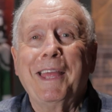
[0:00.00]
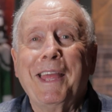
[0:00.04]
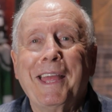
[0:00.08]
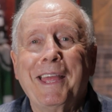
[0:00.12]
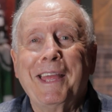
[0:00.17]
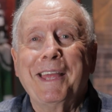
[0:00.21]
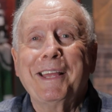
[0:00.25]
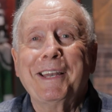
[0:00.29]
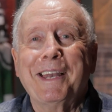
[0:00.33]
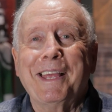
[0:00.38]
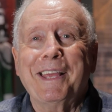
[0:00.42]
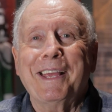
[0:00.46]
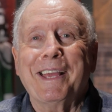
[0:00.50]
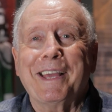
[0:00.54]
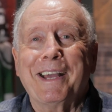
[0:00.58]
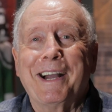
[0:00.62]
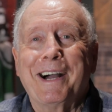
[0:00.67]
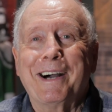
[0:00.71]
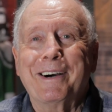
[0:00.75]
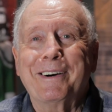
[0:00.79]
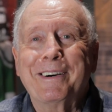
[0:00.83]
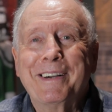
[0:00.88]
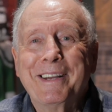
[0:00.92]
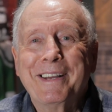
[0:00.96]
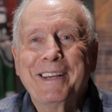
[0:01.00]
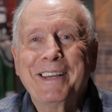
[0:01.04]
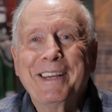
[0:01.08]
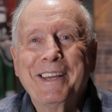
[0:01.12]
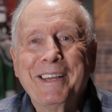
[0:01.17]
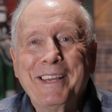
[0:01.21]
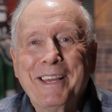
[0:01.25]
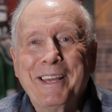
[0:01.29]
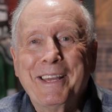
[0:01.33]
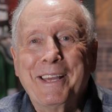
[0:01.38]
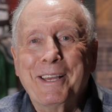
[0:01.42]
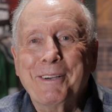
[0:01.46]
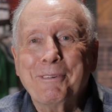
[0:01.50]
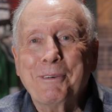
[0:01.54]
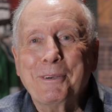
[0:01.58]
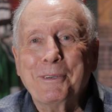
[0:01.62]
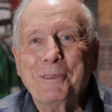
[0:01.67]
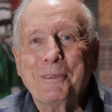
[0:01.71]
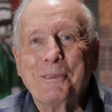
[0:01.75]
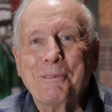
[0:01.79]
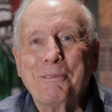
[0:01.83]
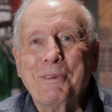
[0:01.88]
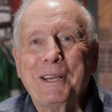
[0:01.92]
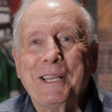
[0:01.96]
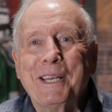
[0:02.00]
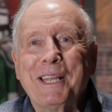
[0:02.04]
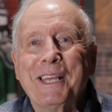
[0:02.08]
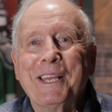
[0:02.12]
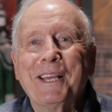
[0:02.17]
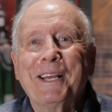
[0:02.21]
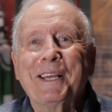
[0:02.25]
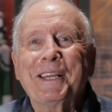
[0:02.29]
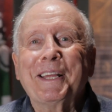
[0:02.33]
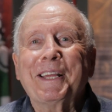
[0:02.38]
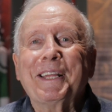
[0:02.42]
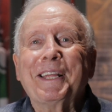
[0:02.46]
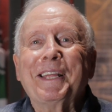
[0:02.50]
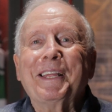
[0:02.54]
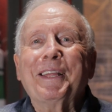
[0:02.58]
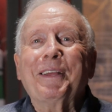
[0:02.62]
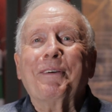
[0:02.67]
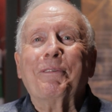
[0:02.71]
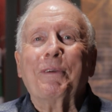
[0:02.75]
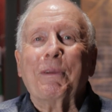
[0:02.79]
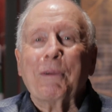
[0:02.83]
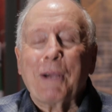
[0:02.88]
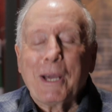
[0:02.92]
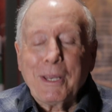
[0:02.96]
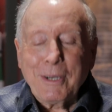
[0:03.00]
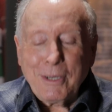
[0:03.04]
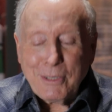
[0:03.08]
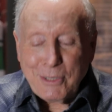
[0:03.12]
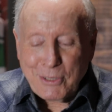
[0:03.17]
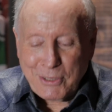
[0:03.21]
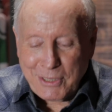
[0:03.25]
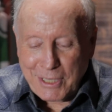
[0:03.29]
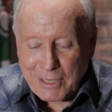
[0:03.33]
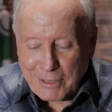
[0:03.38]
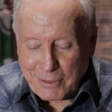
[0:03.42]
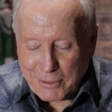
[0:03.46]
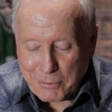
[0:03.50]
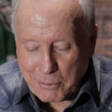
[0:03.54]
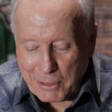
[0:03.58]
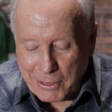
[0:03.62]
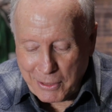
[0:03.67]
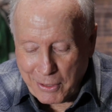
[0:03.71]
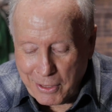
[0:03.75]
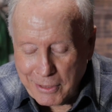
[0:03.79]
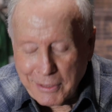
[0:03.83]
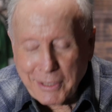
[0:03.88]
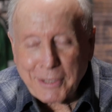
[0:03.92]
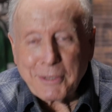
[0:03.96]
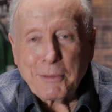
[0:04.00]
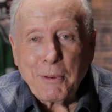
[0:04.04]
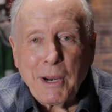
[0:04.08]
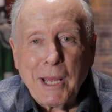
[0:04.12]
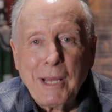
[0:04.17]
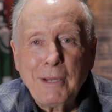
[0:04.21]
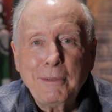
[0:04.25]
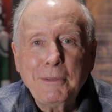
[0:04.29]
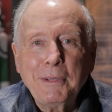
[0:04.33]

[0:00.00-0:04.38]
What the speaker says: Anyhow, it was funny. We got our sticks right on the ground